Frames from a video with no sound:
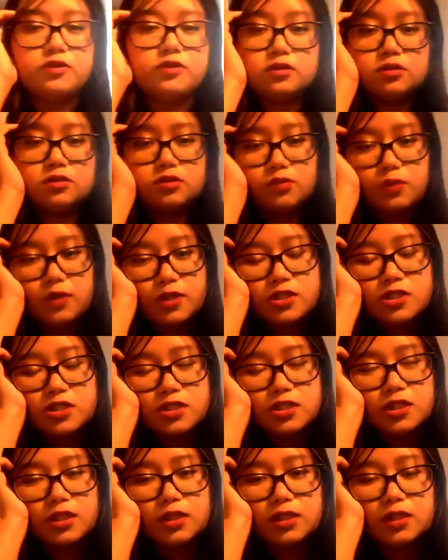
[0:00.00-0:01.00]
for this
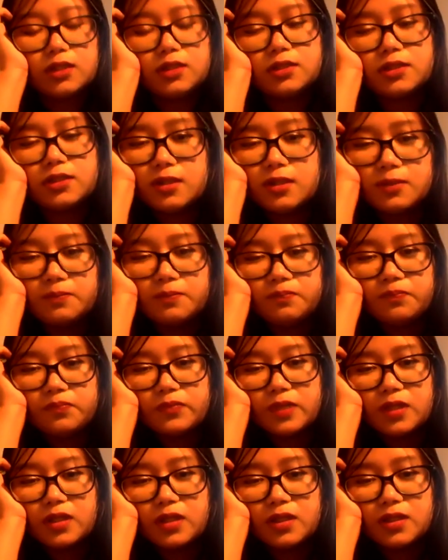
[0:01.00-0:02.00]
question, and it's um,
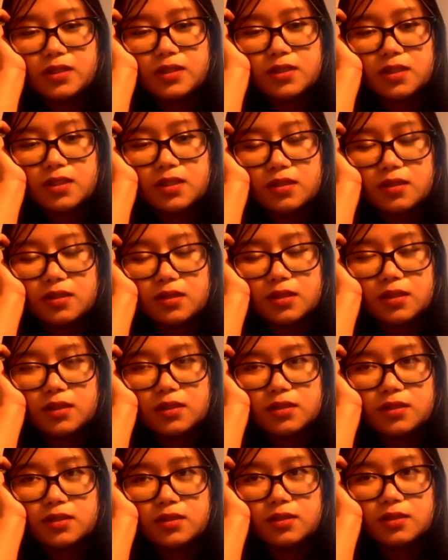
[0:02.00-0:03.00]
it's a
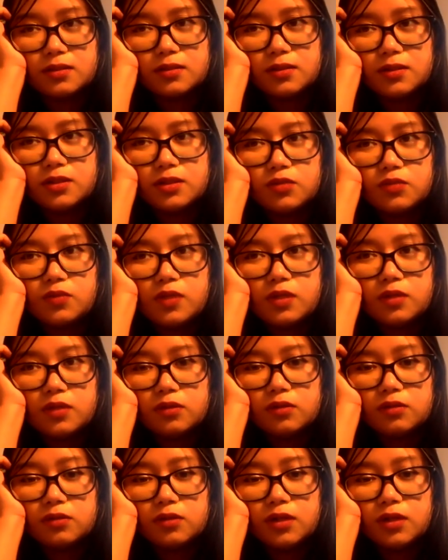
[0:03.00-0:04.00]
it's a it's a
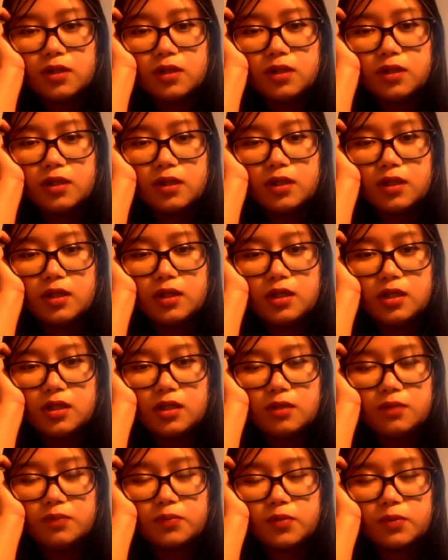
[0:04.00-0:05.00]
real
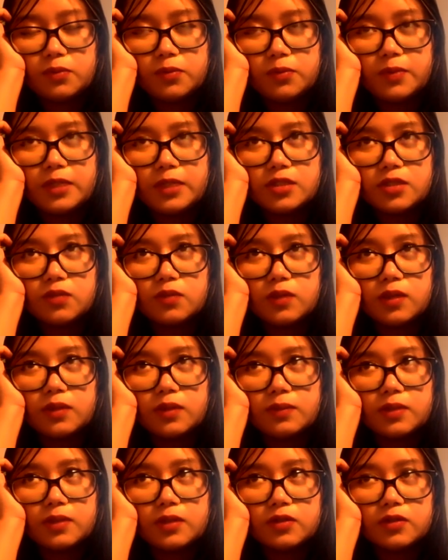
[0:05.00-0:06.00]
problematic
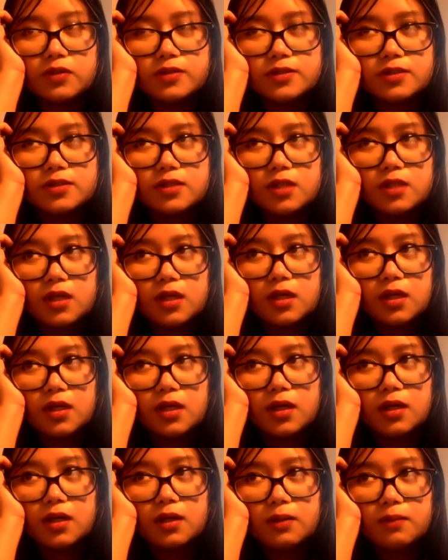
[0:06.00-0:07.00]
one because
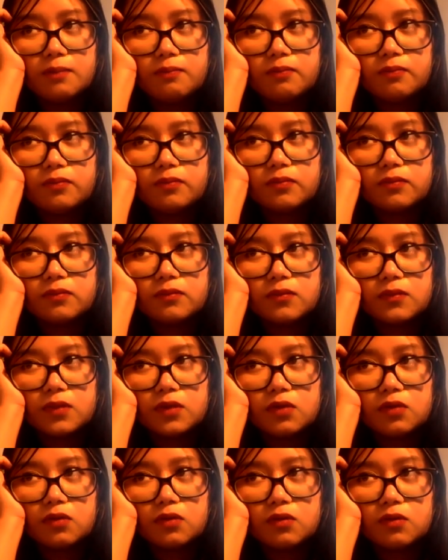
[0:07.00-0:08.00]
um,
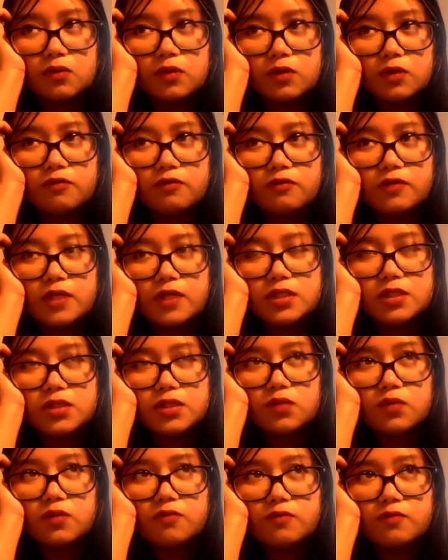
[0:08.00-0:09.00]
one of the things
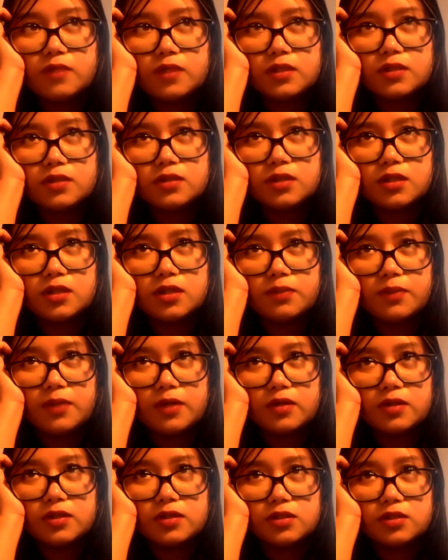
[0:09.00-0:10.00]
that we've been concerned
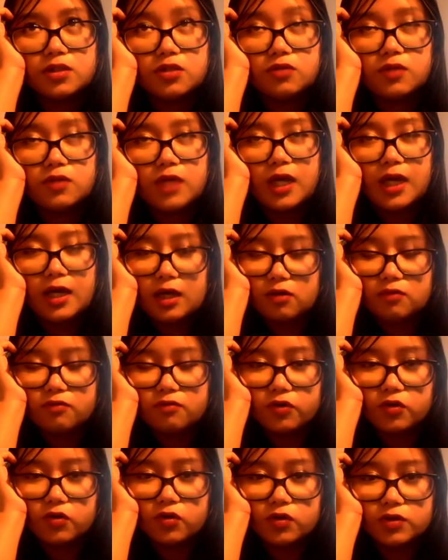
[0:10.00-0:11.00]
about is the UK,
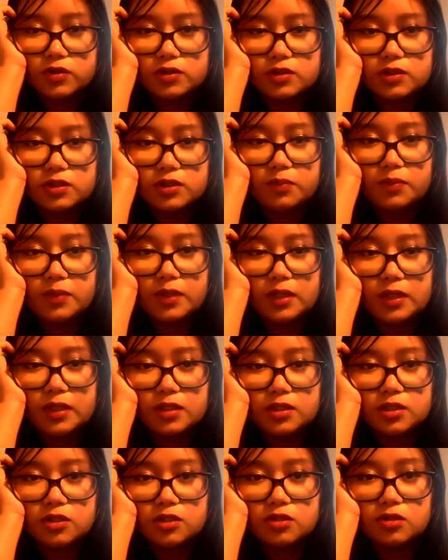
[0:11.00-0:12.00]
of course, dipping
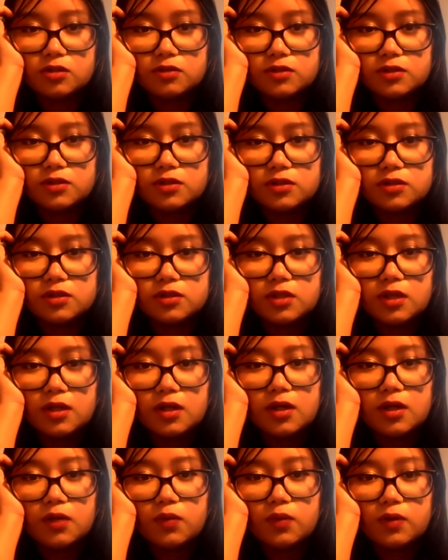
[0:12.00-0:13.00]
into the doses
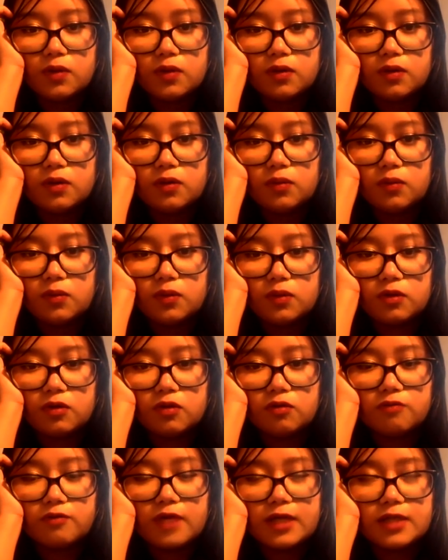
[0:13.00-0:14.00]
with, uh, with
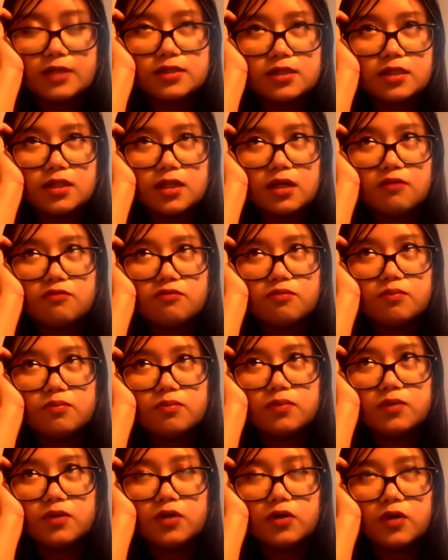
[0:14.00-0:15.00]
COVAX. And I've,
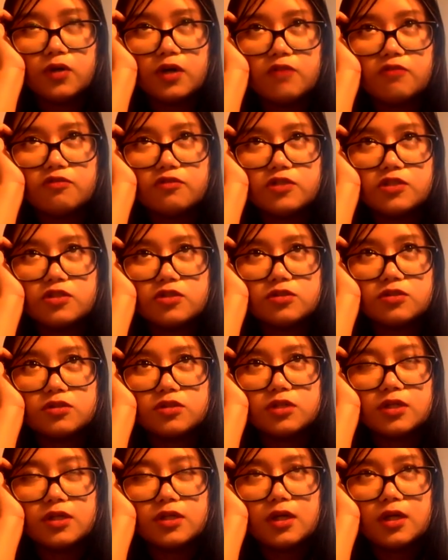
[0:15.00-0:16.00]
you know, I've just
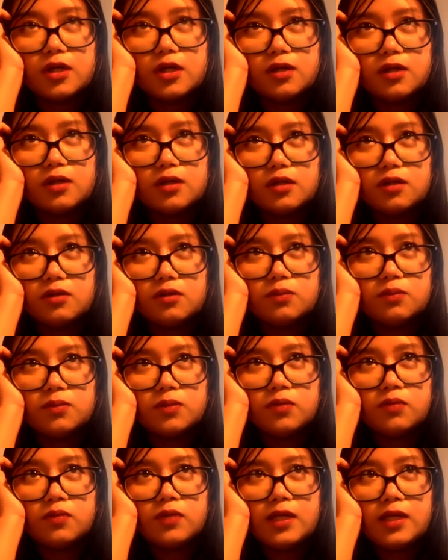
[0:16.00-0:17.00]

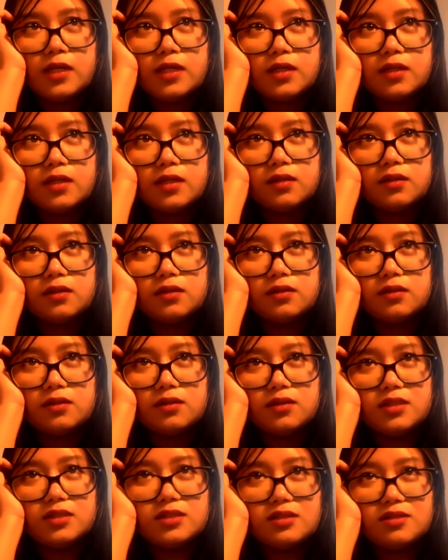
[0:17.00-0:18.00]
been really,
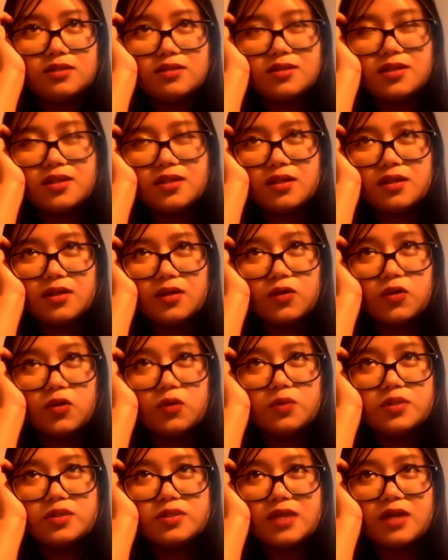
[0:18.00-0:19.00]
these are,
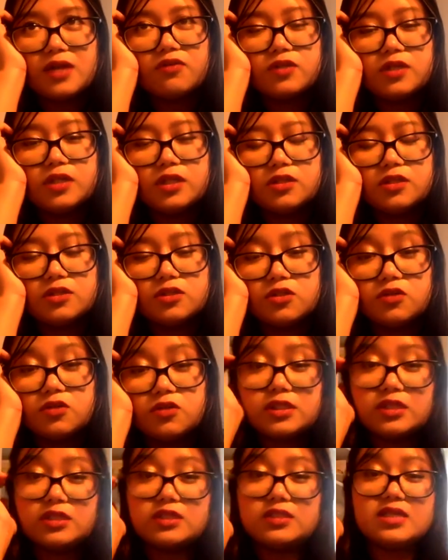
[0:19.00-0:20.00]
Global South need the
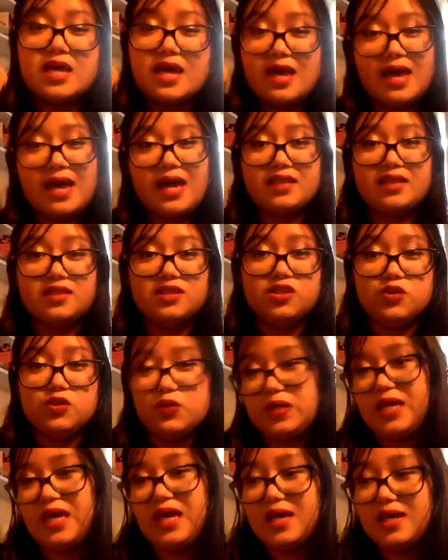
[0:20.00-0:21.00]
doses and the
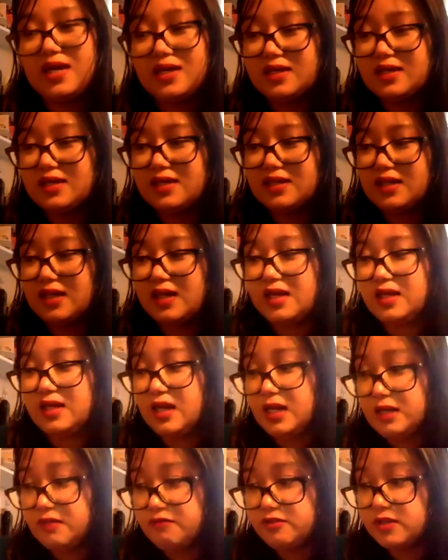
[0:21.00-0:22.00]
UK, and, and
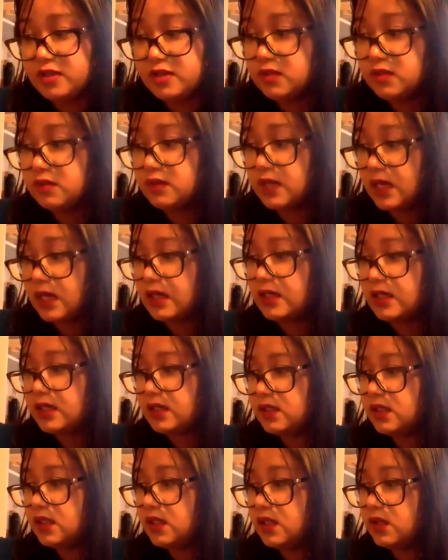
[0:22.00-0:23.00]
I live in the UK,
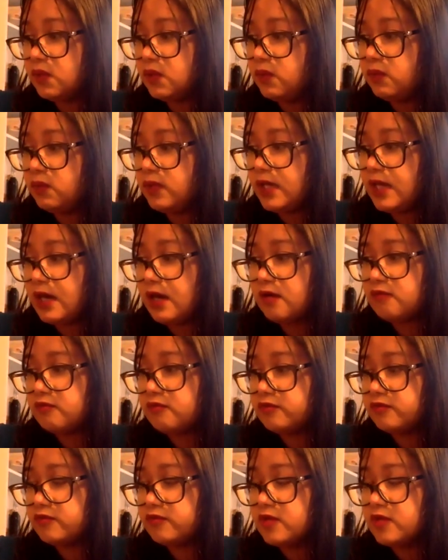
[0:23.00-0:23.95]
and, and we have